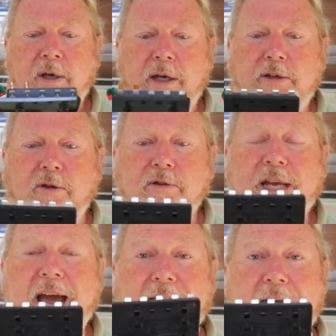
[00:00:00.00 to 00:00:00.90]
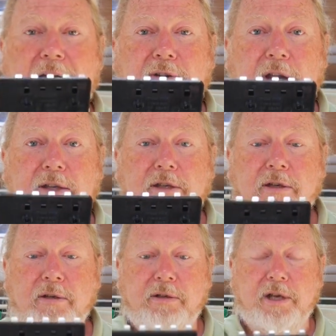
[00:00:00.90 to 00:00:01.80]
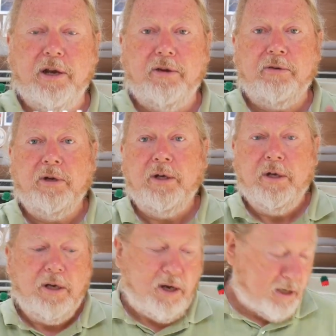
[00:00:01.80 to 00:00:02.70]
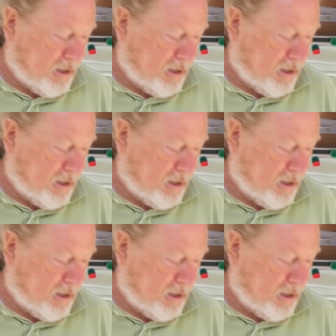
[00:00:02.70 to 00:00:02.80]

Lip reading: It's got 10 outlets, so I